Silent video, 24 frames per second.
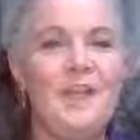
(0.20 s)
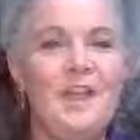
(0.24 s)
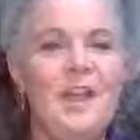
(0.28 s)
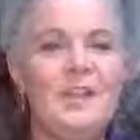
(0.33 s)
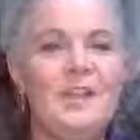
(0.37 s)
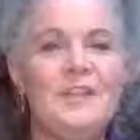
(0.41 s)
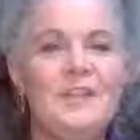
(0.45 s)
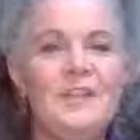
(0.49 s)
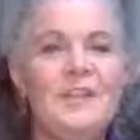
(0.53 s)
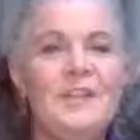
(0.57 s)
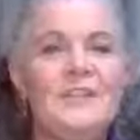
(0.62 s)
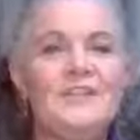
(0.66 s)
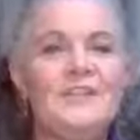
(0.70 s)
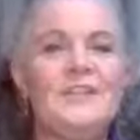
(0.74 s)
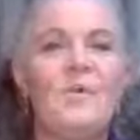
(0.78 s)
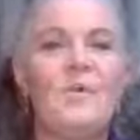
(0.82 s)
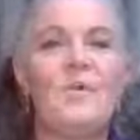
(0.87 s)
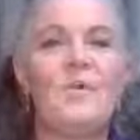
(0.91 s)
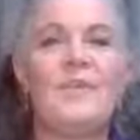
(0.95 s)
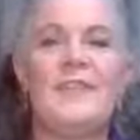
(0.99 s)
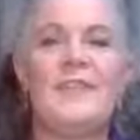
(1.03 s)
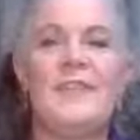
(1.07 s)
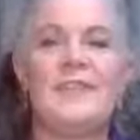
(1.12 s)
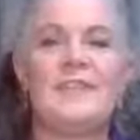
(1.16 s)
I just
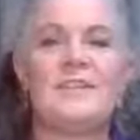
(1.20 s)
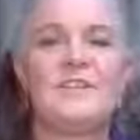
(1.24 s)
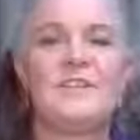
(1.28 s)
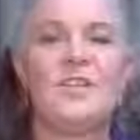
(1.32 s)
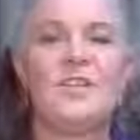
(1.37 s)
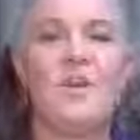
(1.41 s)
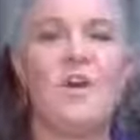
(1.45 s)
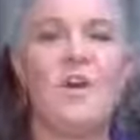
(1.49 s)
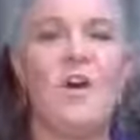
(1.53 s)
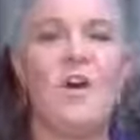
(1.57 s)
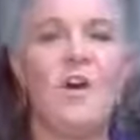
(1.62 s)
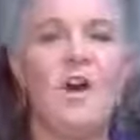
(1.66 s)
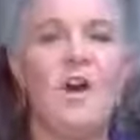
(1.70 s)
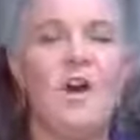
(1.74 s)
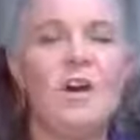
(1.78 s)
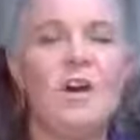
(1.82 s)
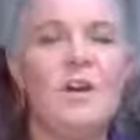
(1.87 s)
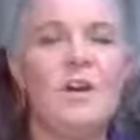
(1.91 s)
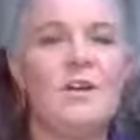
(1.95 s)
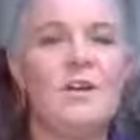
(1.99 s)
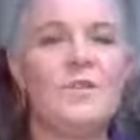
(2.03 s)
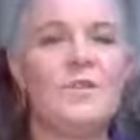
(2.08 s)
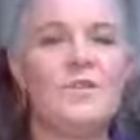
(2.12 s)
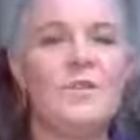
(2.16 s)
thought that tonight
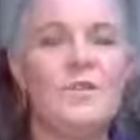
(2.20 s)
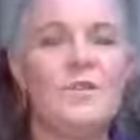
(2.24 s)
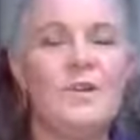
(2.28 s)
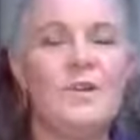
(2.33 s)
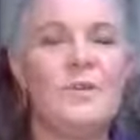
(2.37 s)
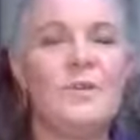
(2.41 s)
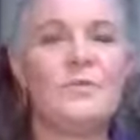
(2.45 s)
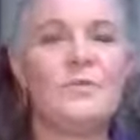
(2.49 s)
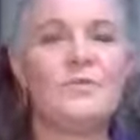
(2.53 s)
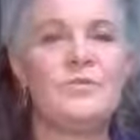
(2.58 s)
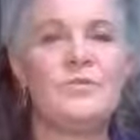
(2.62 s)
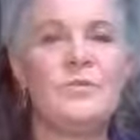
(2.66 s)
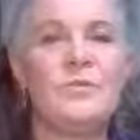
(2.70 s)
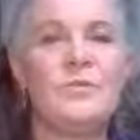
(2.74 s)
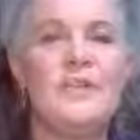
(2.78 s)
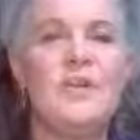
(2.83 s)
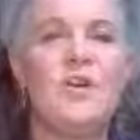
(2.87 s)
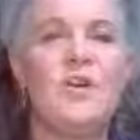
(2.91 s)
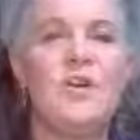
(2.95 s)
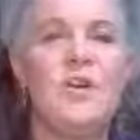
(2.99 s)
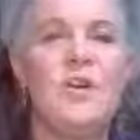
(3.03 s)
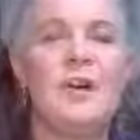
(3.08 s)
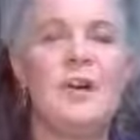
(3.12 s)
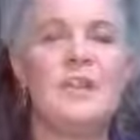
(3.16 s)
I was really
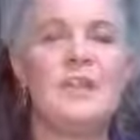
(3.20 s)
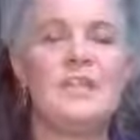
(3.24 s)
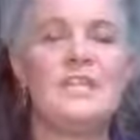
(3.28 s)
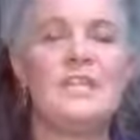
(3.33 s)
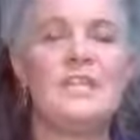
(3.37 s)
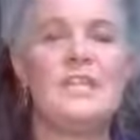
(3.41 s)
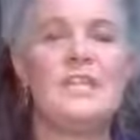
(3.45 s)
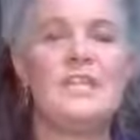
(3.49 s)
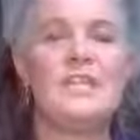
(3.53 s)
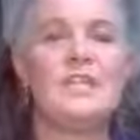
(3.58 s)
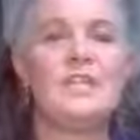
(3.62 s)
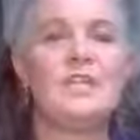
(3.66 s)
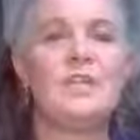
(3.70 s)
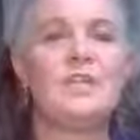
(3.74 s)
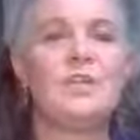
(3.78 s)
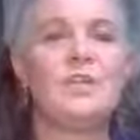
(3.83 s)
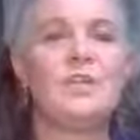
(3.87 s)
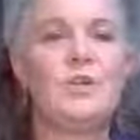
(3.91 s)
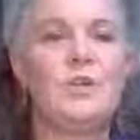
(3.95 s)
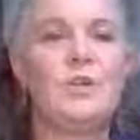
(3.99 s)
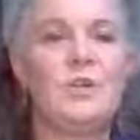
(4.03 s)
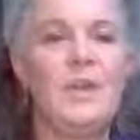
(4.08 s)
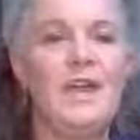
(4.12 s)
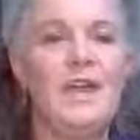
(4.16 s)
guided just to
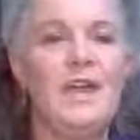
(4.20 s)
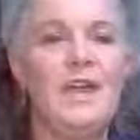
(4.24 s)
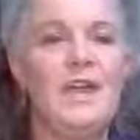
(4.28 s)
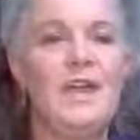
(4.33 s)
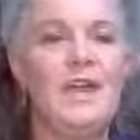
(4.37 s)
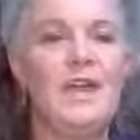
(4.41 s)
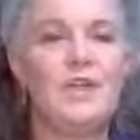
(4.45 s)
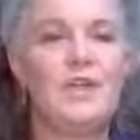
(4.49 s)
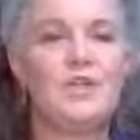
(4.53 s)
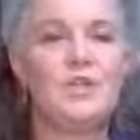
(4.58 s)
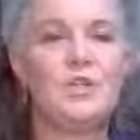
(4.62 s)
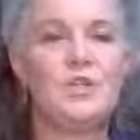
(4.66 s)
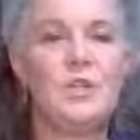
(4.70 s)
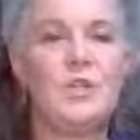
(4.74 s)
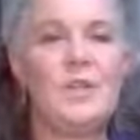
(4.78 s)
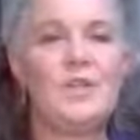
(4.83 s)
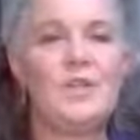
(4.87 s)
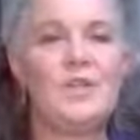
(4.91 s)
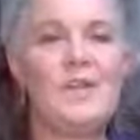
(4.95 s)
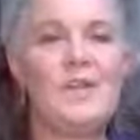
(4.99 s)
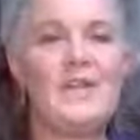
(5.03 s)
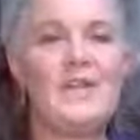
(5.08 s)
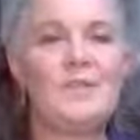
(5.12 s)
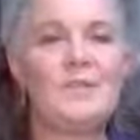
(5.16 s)
do a short
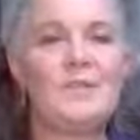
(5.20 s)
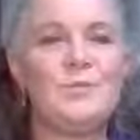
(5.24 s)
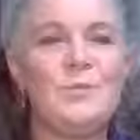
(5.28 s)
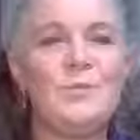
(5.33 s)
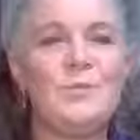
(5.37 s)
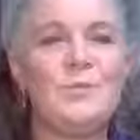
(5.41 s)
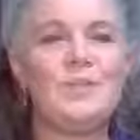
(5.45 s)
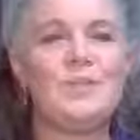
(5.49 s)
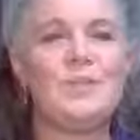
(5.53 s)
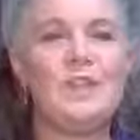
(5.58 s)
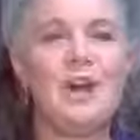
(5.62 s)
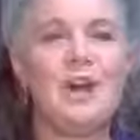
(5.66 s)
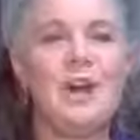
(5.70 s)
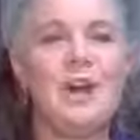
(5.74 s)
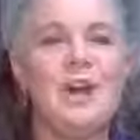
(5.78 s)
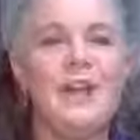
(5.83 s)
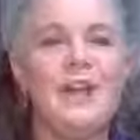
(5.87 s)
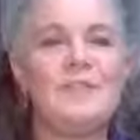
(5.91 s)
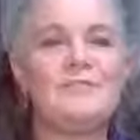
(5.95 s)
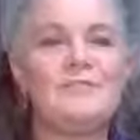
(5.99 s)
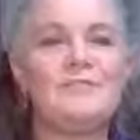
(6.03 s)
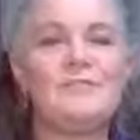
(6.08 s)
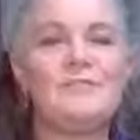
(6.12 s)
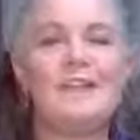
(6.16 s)
Facebook
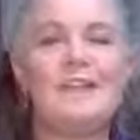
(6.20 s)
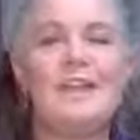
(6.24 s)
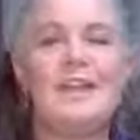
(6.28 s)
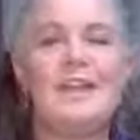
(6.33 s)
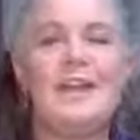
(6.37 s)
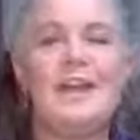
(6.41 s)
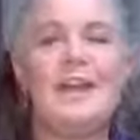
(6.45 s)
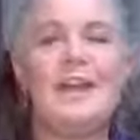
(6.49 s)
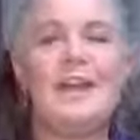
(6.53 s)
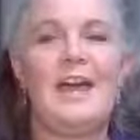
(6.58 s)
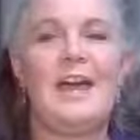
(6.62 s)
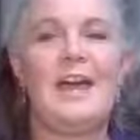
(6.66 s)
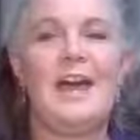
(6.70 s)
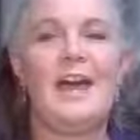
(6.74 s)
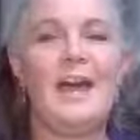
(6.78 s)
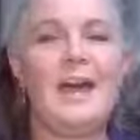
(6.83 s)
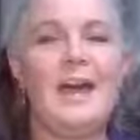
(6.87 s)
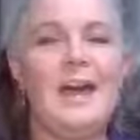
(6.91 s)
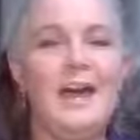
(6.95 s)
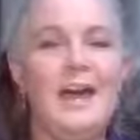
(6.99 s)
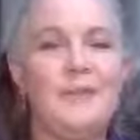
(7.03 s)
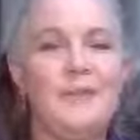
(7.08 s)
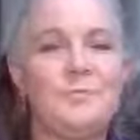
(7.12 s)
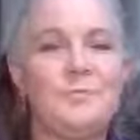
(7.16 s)
Live
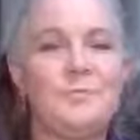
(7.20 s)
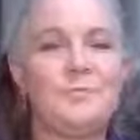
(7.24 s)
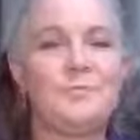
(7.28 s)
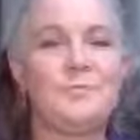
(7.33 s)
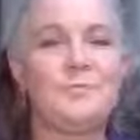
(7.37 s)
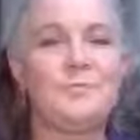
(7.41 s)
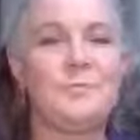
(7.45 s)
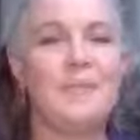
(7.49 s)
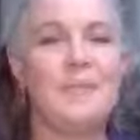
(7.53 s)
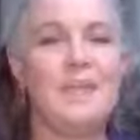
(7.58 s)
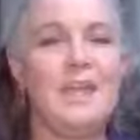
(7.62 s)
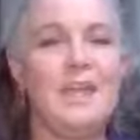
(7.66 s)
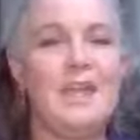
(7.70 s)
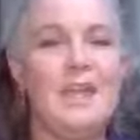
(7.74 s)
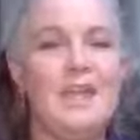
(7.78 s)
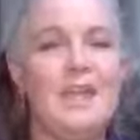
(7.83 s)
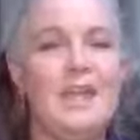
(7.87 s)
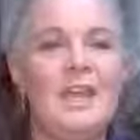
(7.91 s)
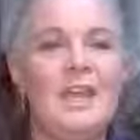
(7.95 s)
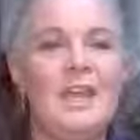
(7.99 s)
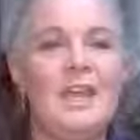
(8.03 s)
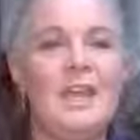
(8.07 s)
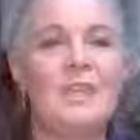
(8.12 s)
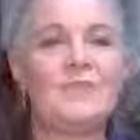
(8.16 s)

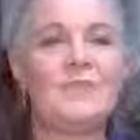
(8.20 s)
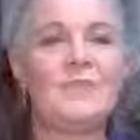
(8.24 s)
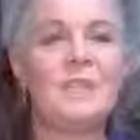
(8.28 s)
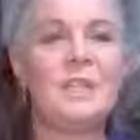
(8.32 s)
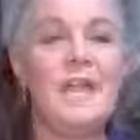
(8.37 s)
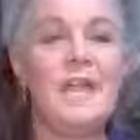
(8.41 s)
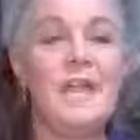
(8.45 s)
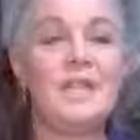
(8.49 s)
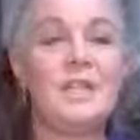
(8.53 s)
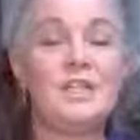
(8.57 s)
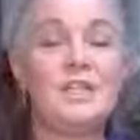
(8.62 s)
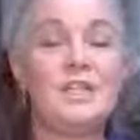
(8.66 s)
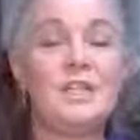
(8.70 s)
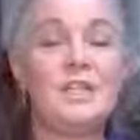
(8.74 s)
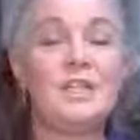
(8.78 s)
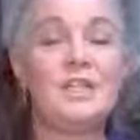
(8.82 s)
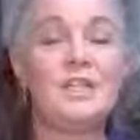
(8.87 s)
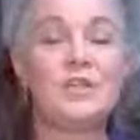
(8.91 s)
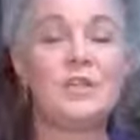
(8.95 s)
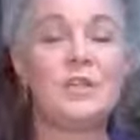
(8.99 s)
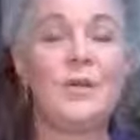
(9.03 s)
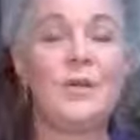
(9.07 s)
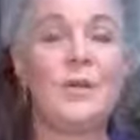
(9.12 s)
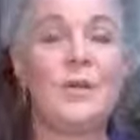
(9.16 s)
in relation
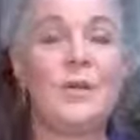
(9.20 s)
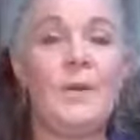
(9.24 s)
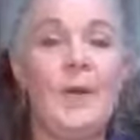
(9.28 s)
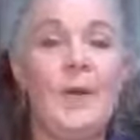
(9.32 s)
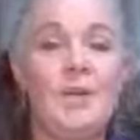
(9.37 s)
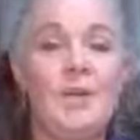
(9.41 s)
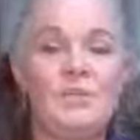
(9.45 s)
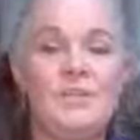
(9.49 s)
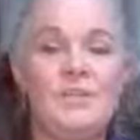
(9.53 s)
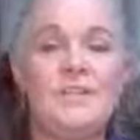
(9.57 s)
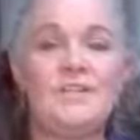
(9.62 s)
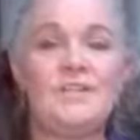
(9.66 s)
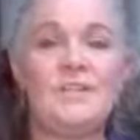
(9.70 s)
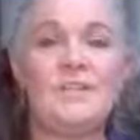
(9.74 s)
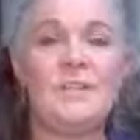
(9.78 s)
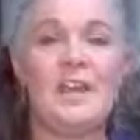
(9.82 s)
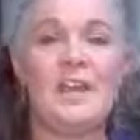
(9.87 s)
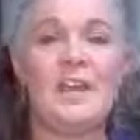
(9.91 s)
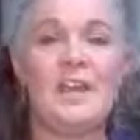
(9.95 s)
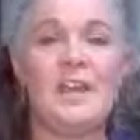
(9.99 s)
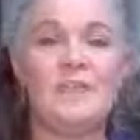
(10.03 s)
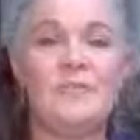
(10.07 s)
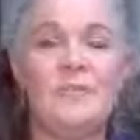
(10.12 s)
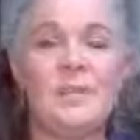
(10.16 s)
to a crystal
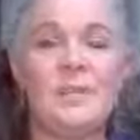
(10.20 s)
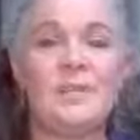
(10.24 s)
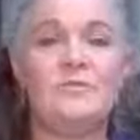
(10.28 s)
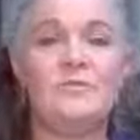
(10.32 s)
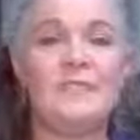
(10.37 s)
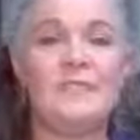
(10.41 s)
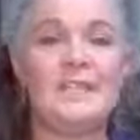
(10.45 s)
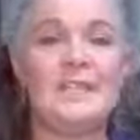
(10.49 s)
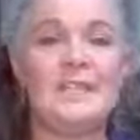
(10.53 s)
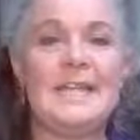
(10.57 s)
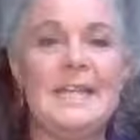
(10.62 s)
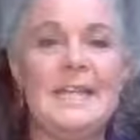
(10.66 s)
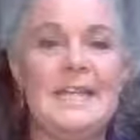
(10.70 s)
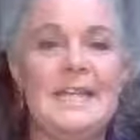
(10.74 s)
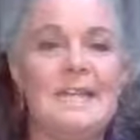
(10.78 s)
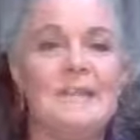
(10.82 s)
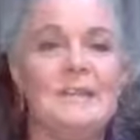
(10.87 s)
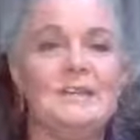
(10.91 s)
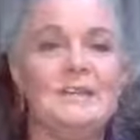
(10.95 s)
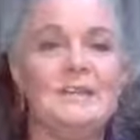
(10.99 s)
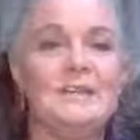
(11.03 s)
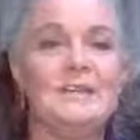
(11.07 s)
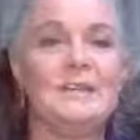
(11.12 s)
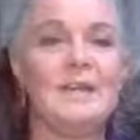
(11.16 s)
that I've been really
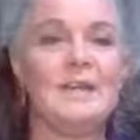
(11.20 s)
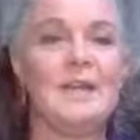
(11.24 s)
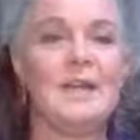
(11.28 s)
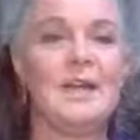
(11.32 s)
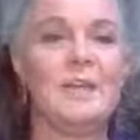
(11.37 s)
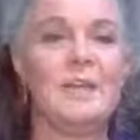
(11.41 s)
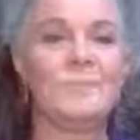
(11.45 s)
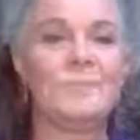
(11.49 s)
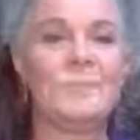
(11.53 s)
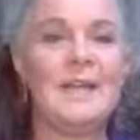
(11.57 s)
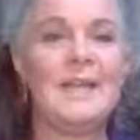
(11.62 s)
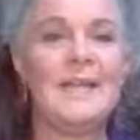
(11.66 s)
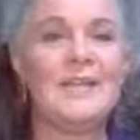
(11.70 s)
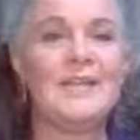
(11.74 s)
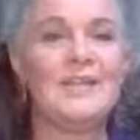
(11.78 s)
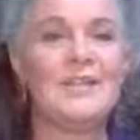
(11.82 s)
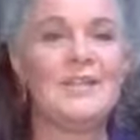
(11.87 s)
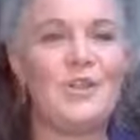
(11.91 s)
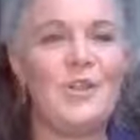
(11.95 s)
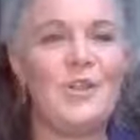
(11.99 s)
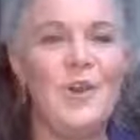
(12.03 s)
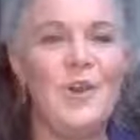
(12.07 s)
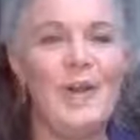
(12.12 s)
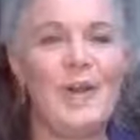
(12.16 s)
getting pinged
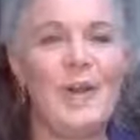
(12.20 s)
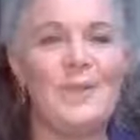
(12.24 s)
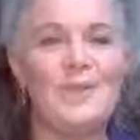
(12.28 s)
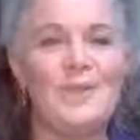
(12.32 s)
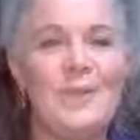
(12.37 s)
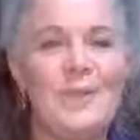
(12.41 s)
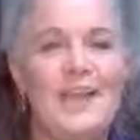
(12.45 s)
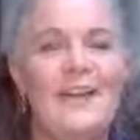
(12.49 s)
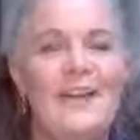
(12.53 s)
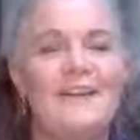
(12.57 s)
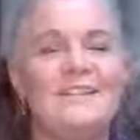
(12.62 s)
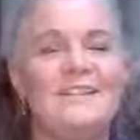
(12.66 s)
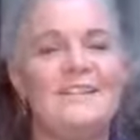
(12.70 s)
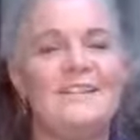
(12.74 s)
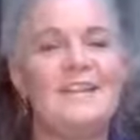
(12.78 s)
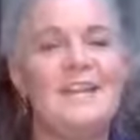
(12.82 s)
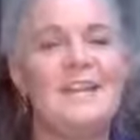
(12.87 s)
a lot about.